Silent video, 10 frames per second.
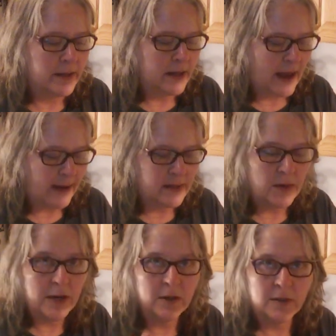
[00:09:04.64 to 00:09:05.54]
into that.
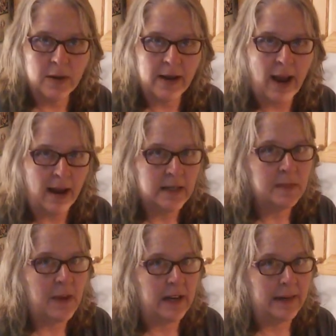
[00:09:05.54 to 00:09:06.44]
So here's what I got. I
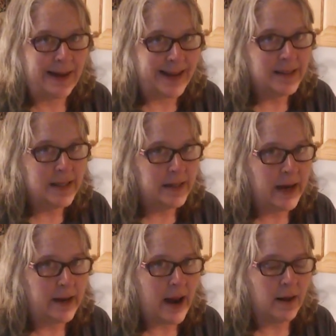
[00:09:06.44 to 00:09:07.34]
spent less than
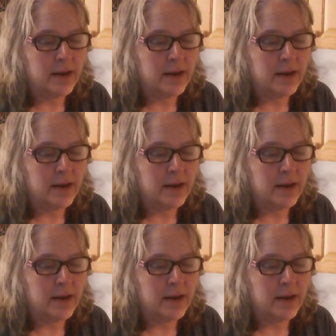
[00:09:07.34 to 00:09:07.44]
$10.